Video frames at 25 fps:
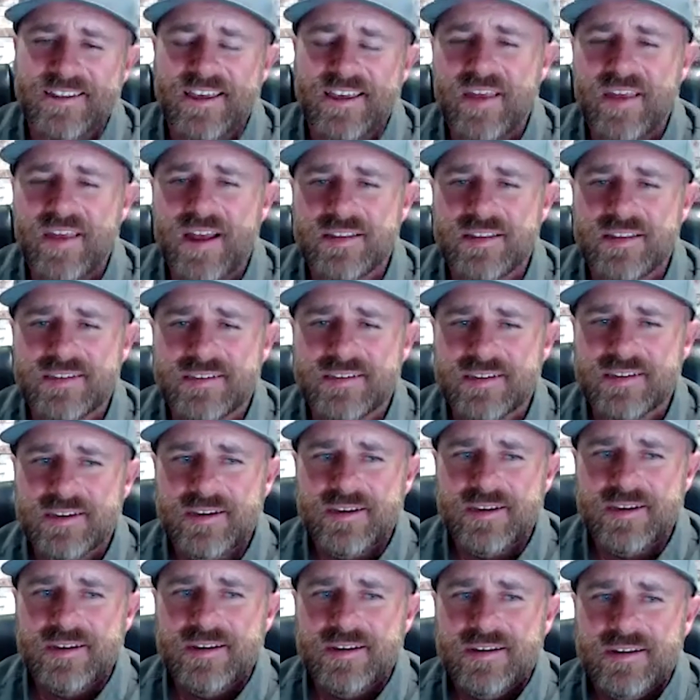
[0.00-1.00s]
And that's
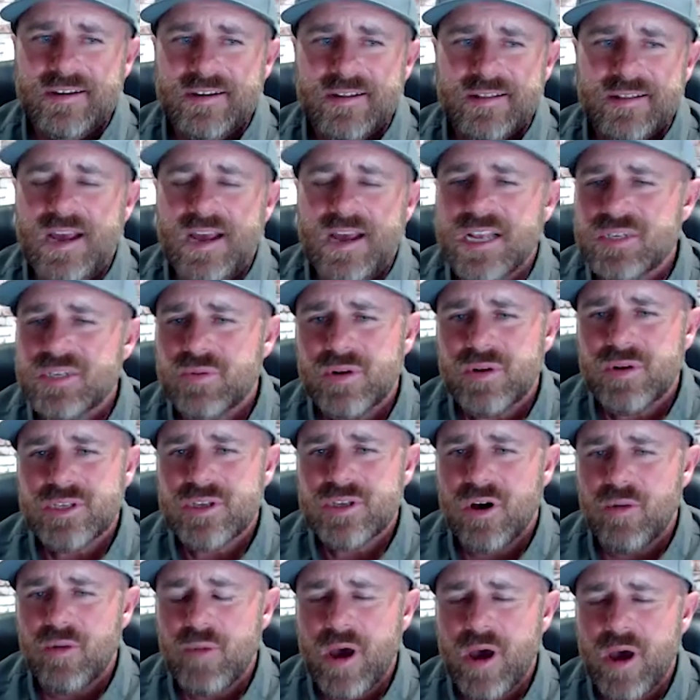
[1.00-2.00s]
what it's
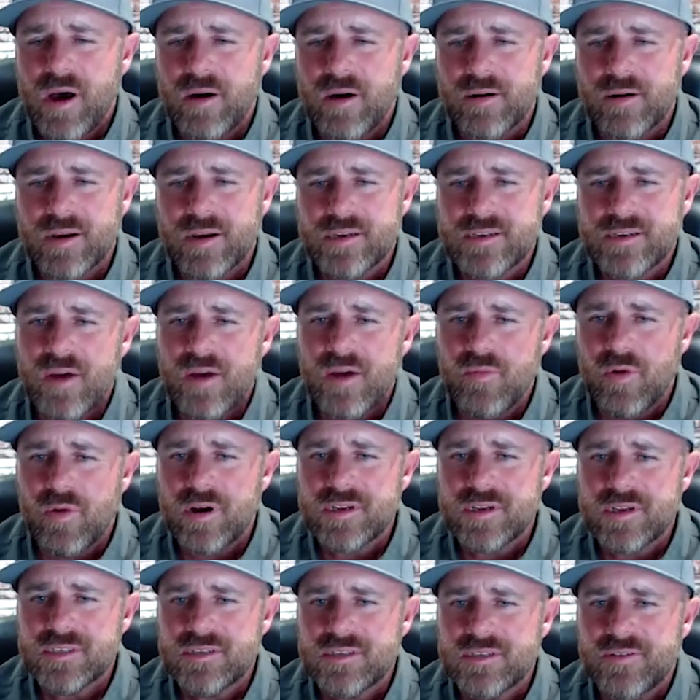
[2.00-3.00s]
all about. Because I
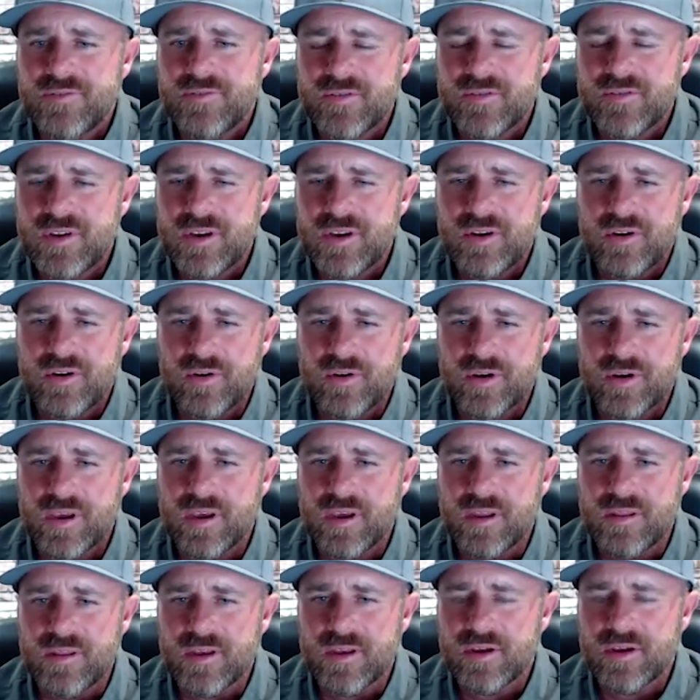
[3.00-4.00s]
was the 15-year-old
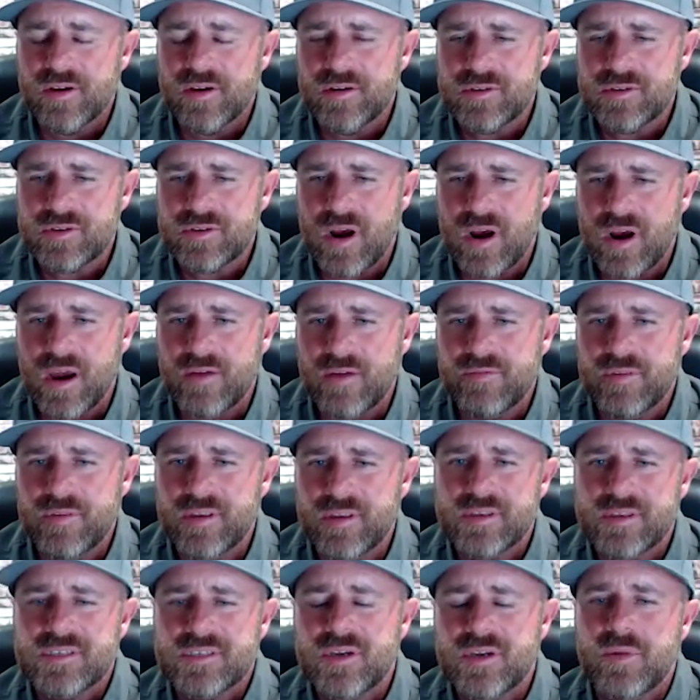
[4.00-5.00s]
kid that couldn't drive,
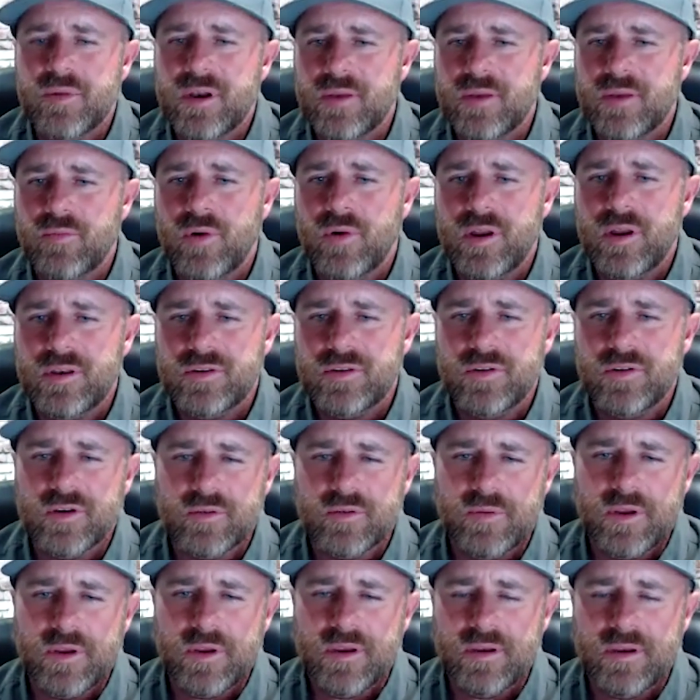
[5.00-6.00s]
that somebody went and
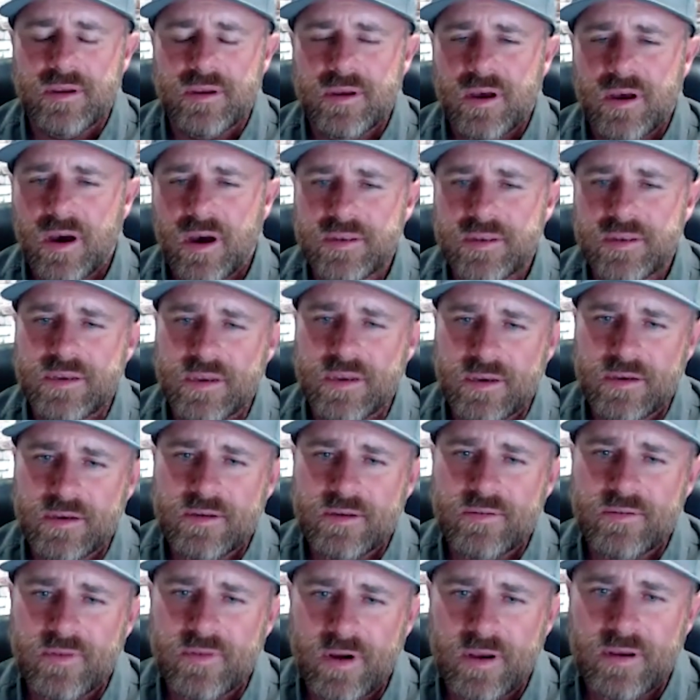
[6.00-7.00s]
took me hunting,
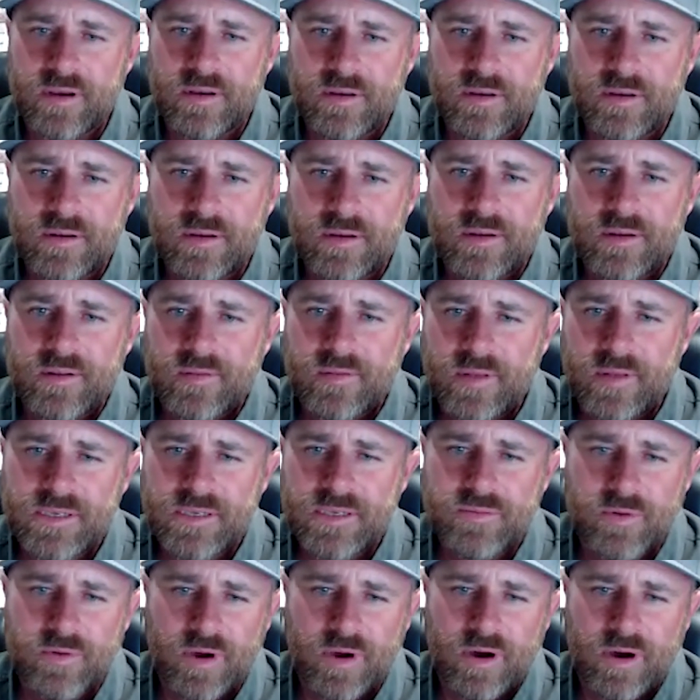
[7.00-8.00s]
right?
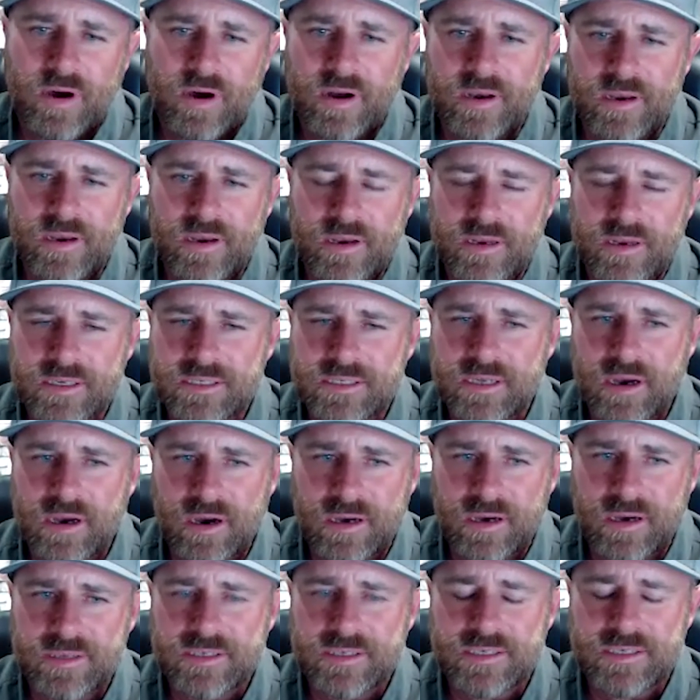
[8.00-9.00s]
That's what hunting is to
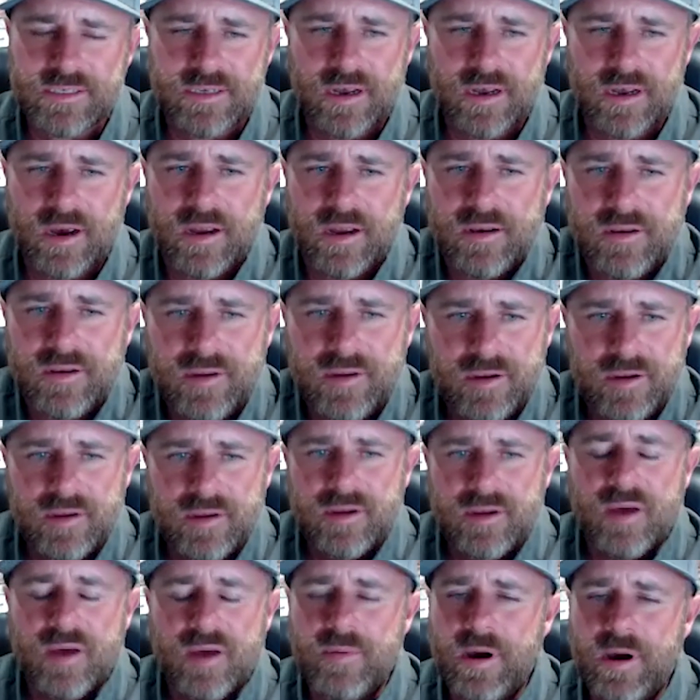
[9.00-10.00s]
us. It's not
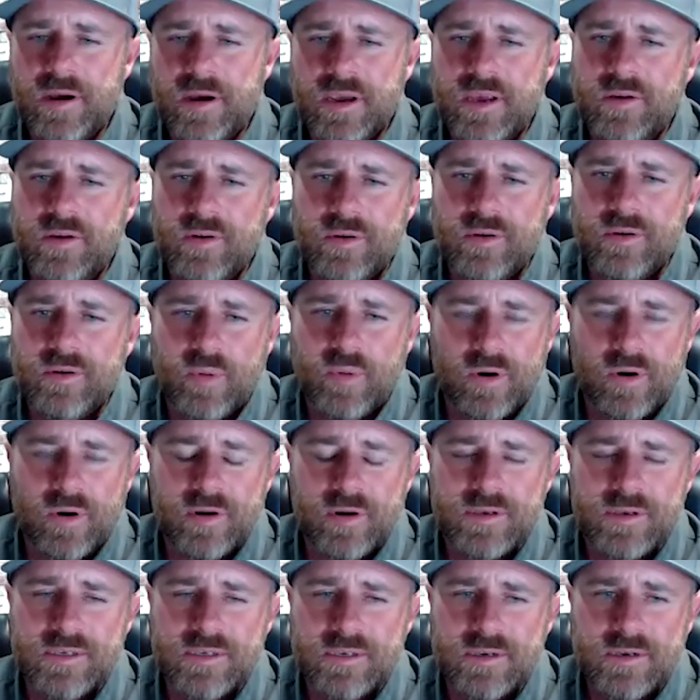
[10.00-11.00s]
about killing
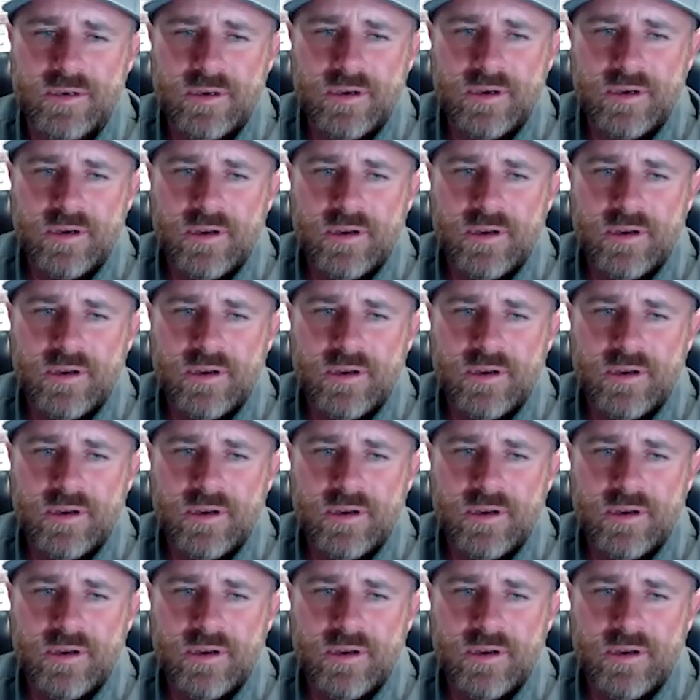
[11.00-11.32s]
birds.